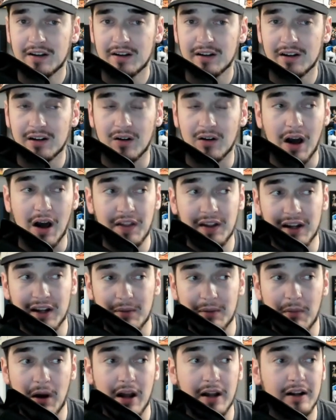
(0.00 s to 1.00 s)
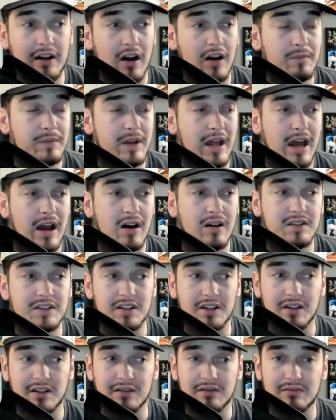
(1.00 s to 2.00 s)
You know, I think it might come down
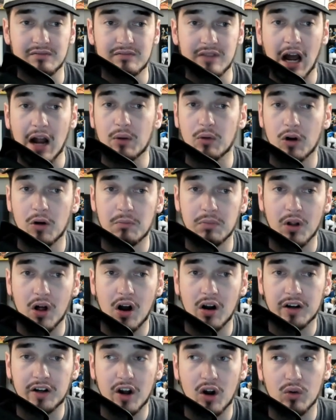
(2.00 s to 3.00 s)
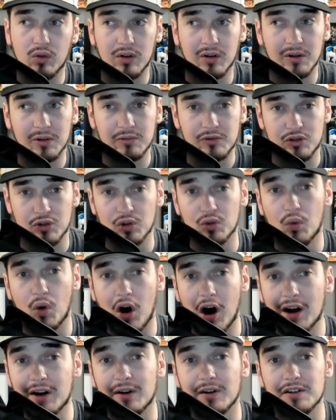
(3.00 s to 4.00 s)
to Dairon Blanco or Drew
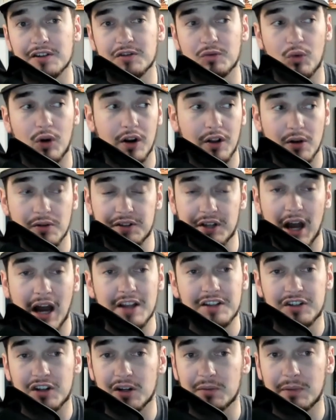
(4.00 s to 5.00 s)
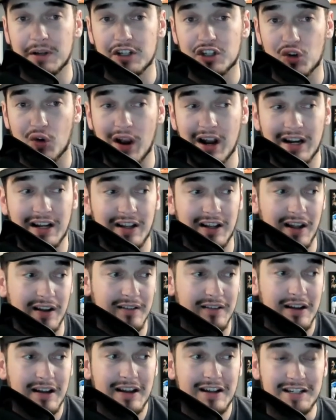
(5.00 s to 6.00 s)
Waters. One of those guys could be traded. And
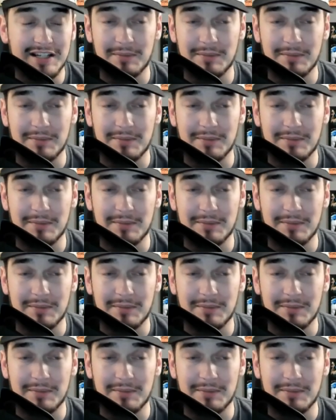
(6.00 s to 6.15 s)
to